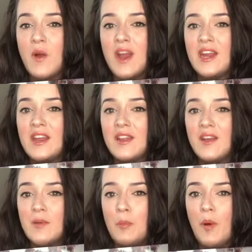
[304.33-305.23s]
right in
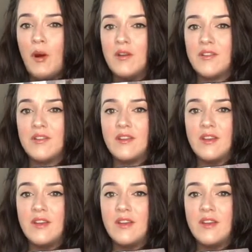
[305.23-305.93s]
the box.